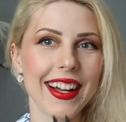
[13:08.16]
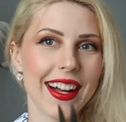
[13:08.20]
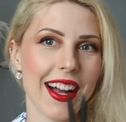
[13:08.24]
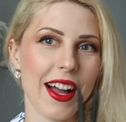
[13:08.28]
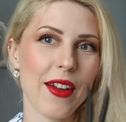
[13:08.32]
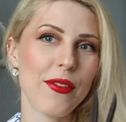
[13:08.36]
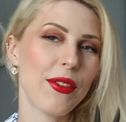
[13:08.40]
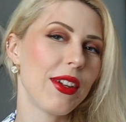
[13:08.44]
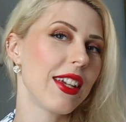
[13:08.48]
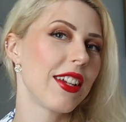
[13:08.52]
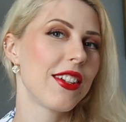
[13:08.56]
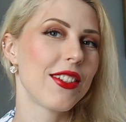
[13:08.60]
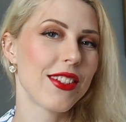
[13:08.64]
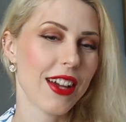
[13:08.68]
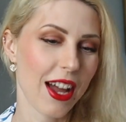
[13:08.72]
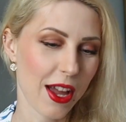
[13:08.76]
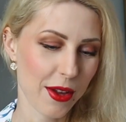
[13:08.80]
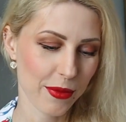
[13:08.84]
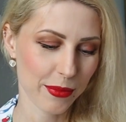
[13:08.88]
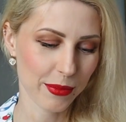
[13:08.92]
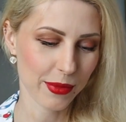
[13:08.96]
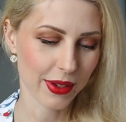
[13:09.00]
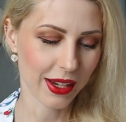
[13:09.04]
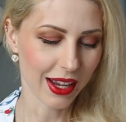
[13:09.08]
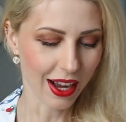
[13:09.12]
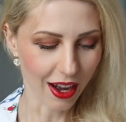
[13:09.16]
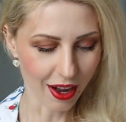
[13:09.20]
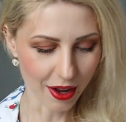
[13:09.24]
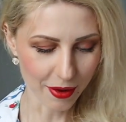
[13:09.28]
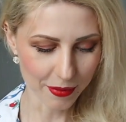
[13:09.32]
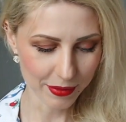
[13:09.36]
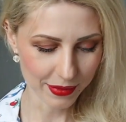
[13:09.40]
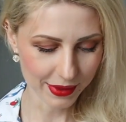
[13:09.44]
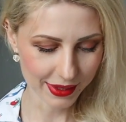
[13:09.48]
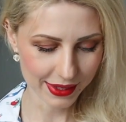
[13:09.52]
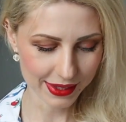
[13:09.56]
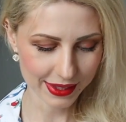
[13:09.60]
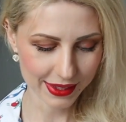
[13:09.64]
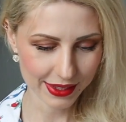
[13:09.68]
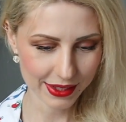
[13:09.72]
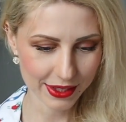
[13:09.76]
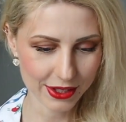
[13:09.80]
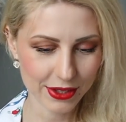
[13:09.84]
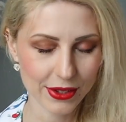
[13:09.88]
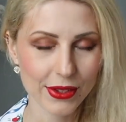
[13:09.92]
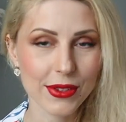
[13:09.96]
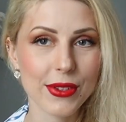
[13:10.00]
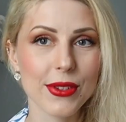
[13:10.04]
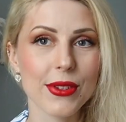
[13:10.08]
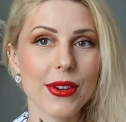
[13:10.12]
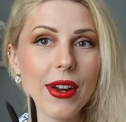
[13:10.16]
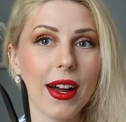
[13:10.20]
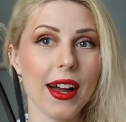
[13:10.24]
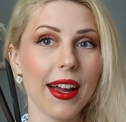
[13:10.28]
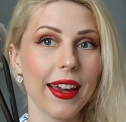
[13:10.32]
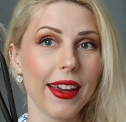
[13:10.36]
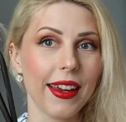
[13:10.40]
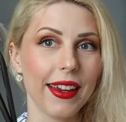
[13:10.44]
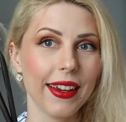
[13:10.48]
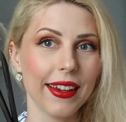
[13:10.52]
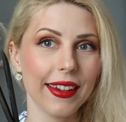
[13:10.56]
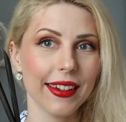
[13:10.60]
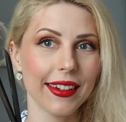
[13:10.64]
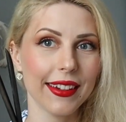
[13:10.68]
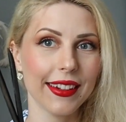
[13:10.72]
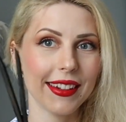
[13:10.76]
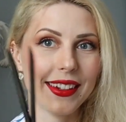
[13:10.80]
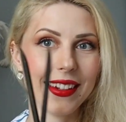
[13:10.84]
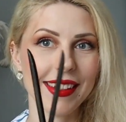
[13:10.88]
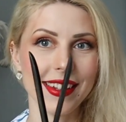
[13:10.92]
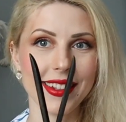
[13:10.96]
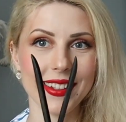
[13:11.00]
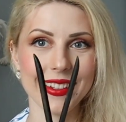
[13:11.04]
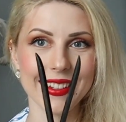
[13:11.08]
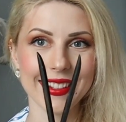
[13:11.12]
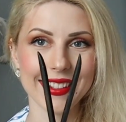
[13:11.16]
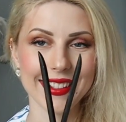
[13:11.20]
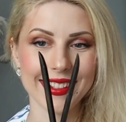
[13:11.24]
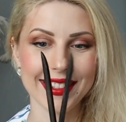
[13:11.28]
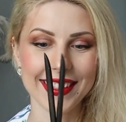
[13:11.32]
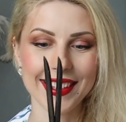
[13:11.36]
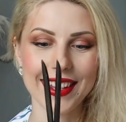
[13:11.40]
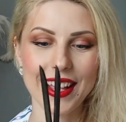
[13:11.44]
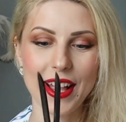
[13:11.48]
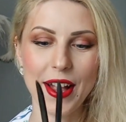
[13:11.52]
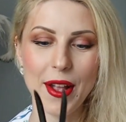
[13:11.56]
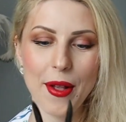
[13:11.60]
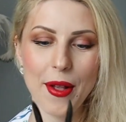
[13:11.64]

I think time comes to try this.